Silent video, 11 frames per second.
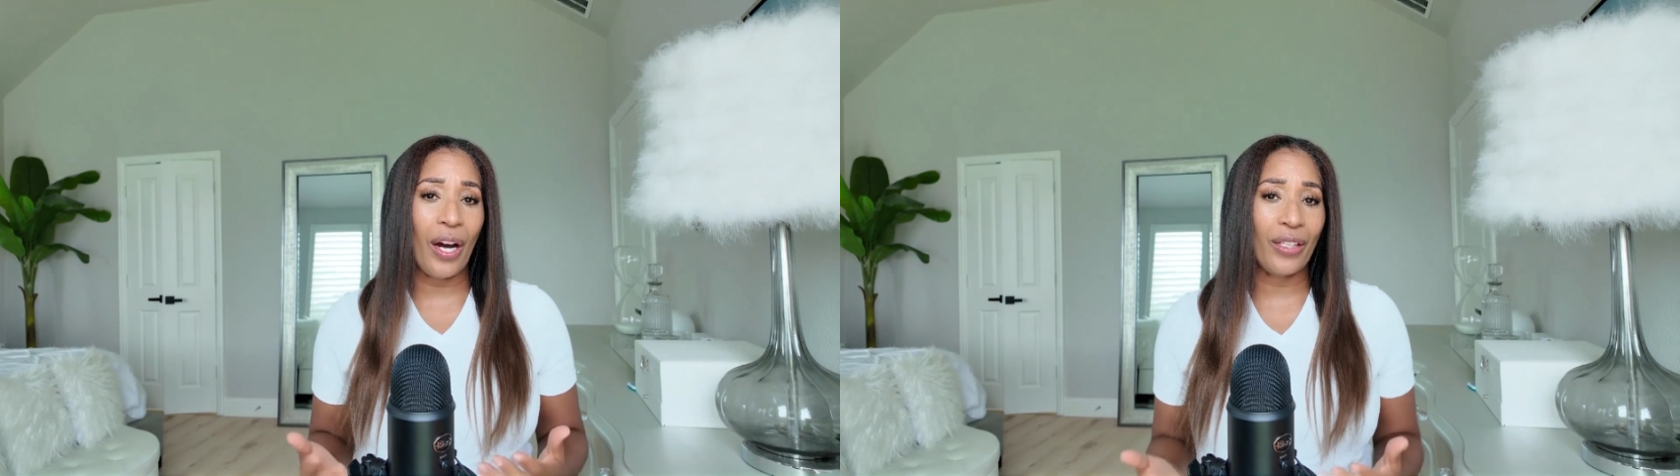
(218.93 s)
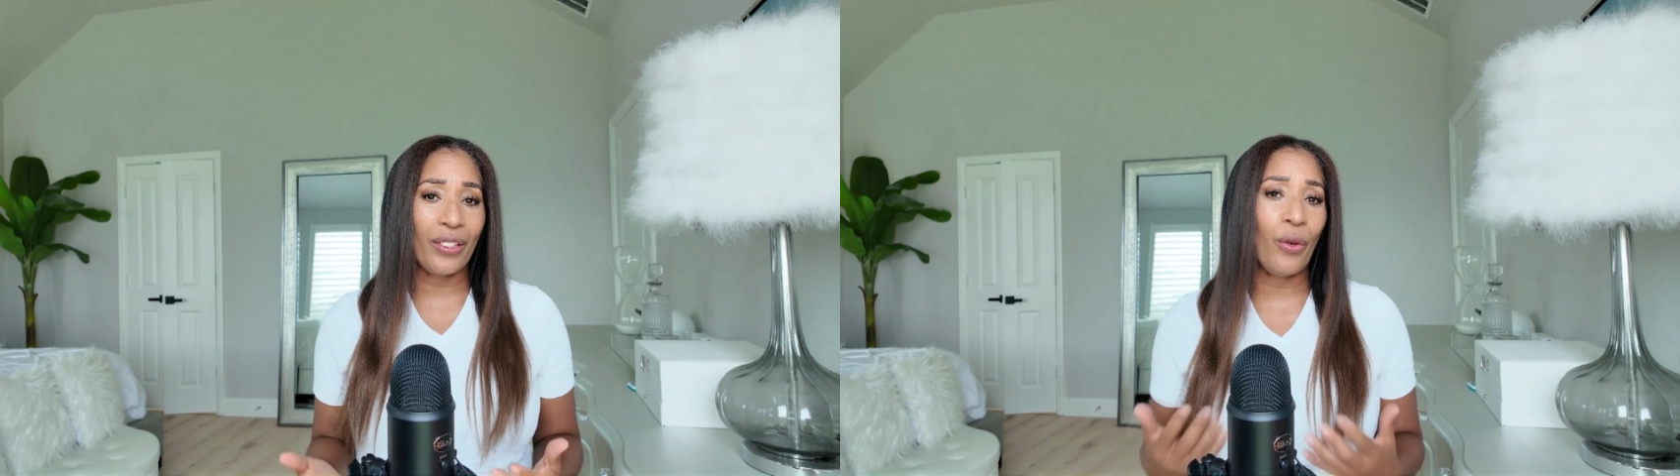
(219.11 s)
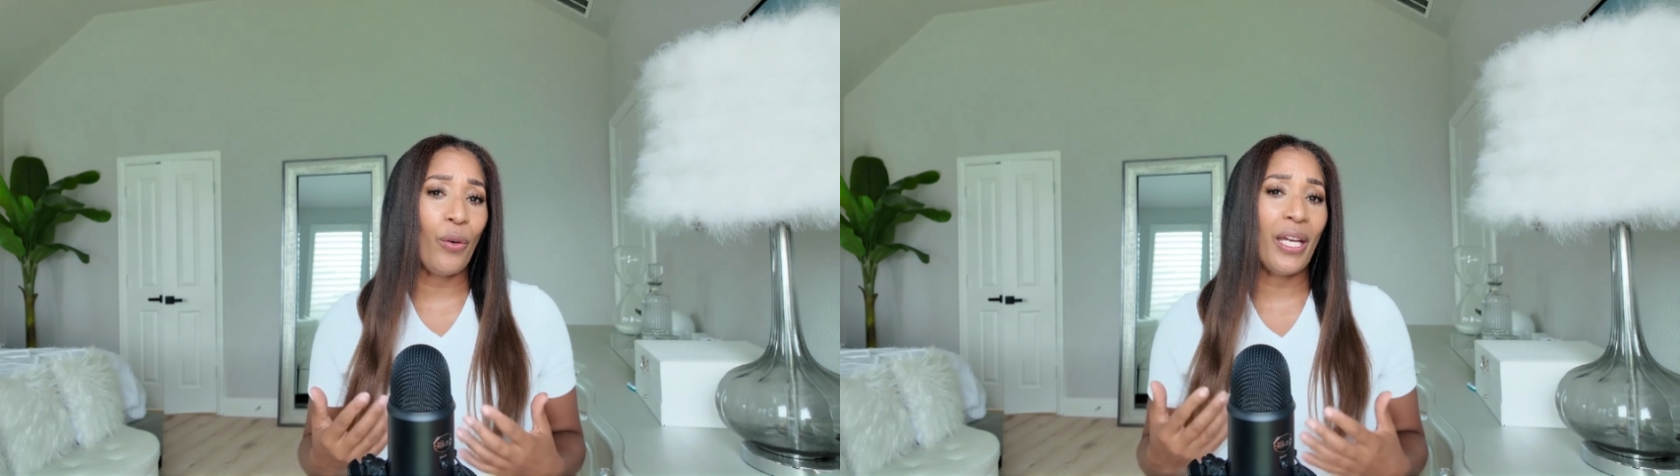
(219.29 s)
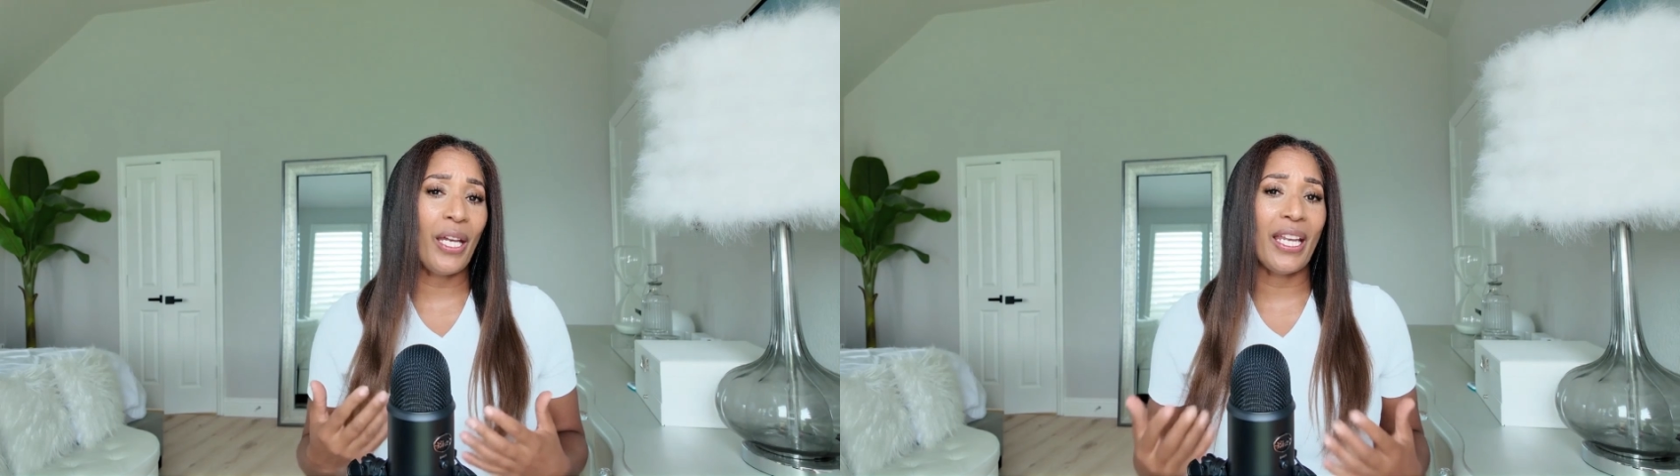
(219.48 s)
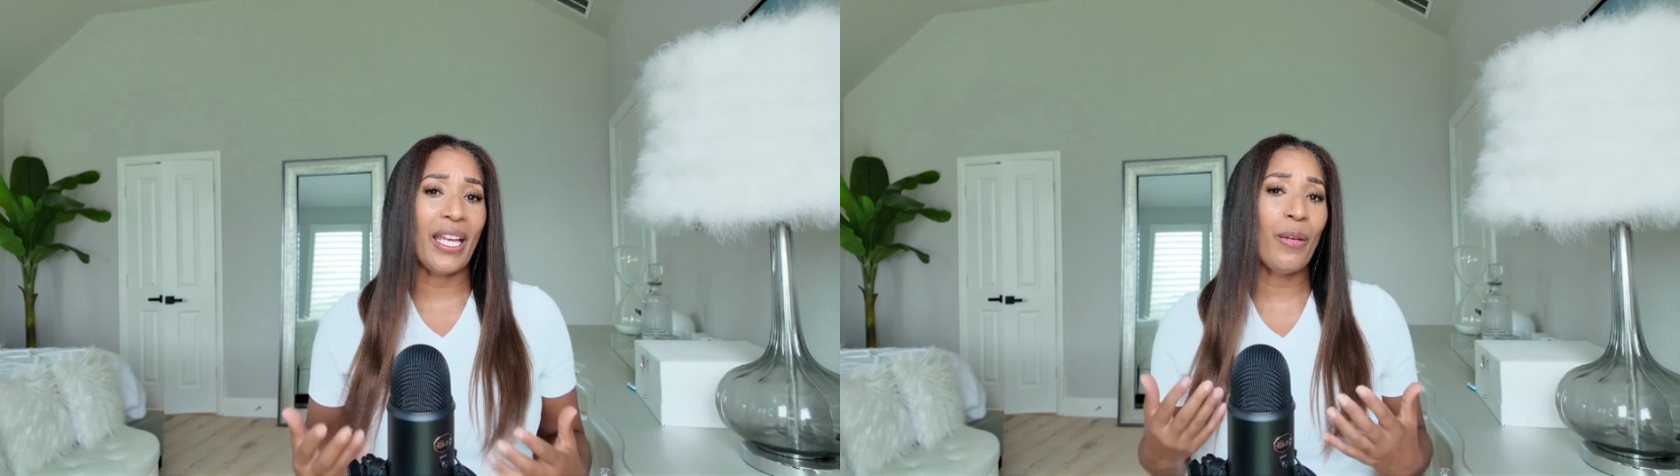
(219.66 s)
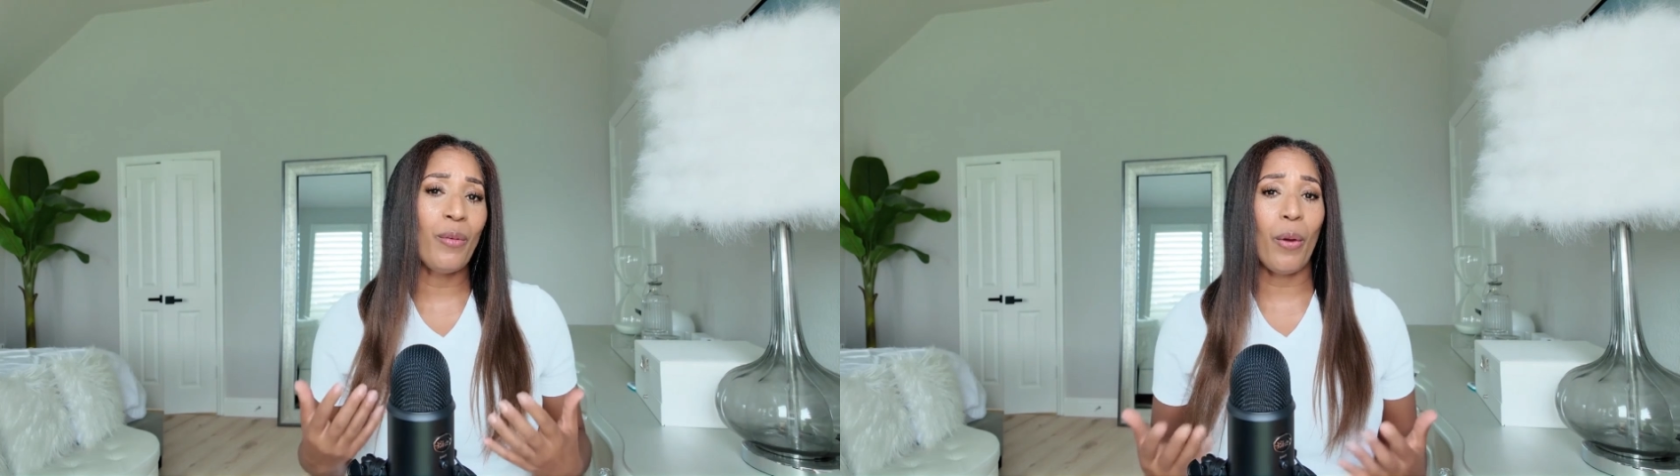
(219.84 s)
authority
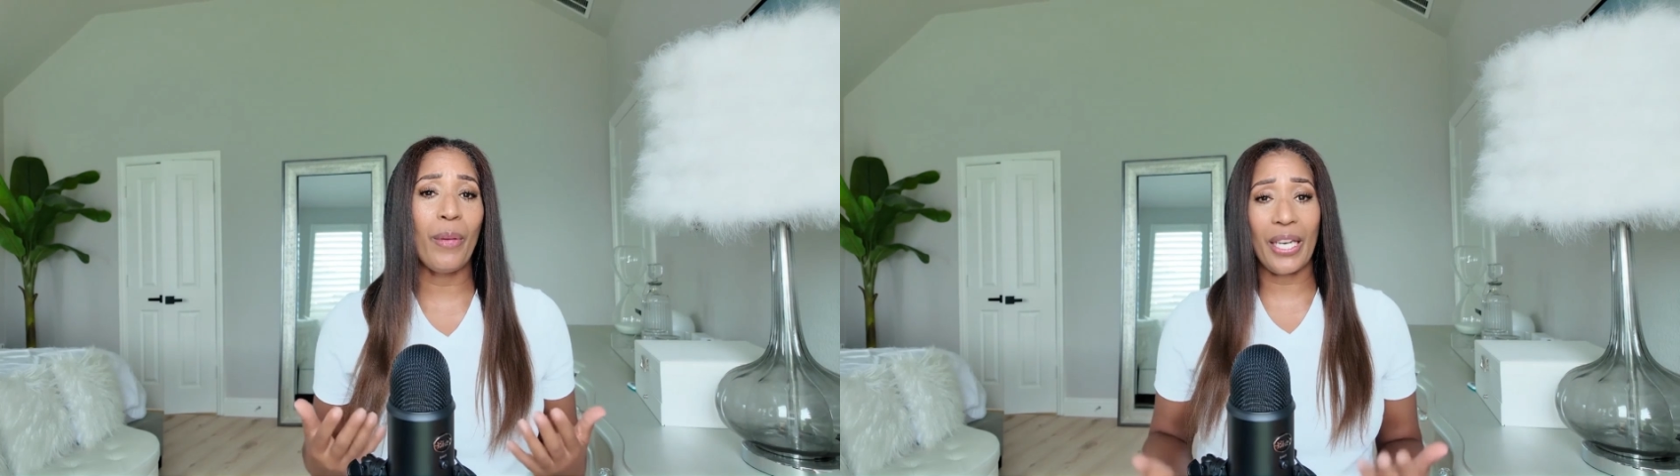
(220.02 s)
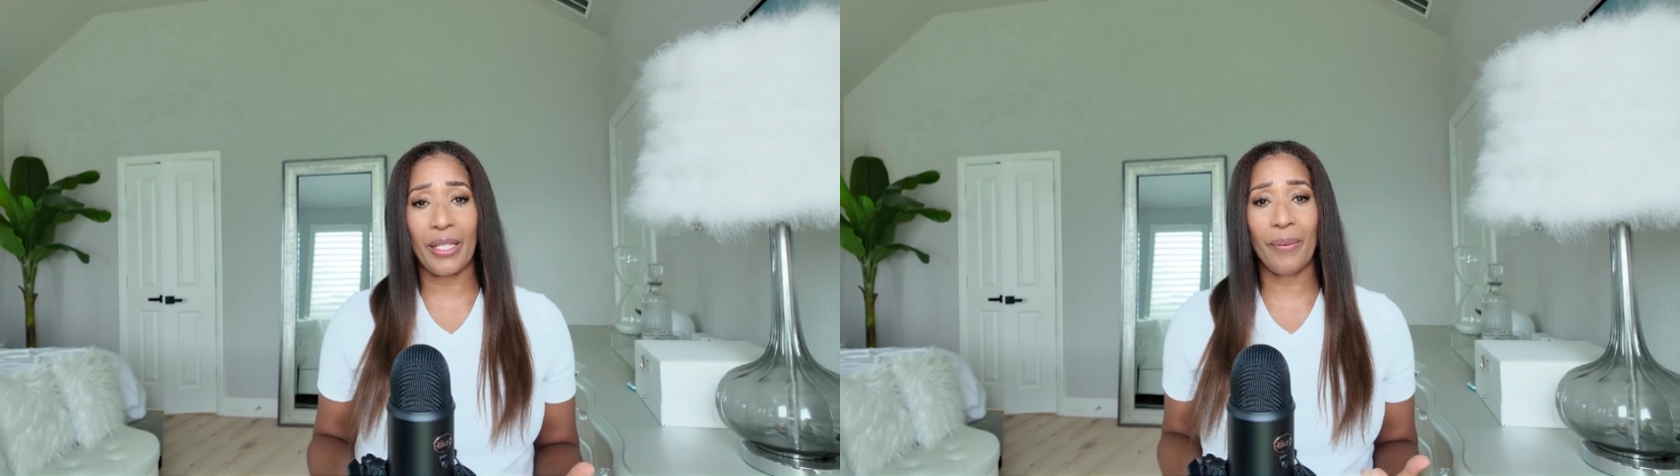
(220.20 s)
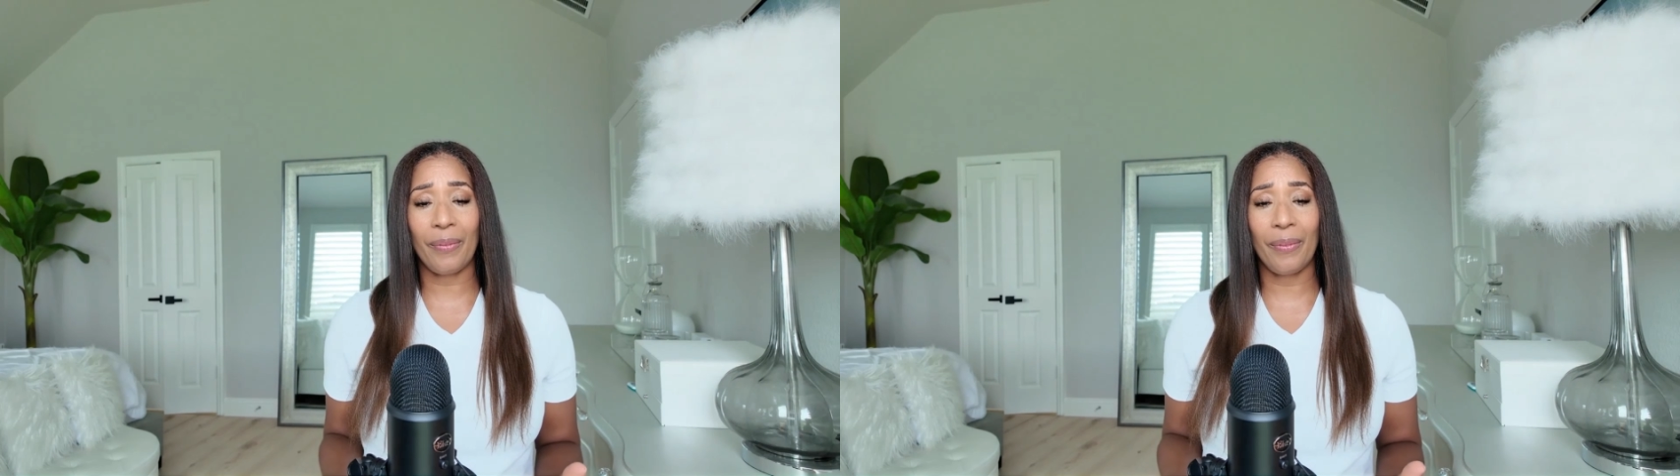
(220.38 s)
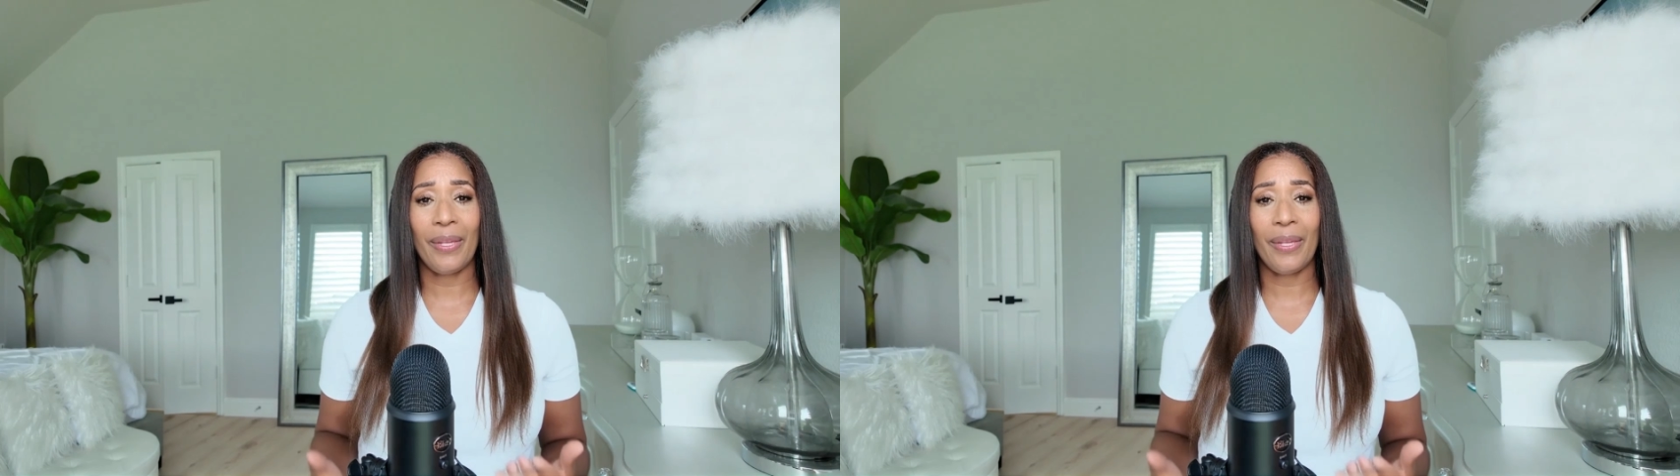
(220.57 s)
and momentum.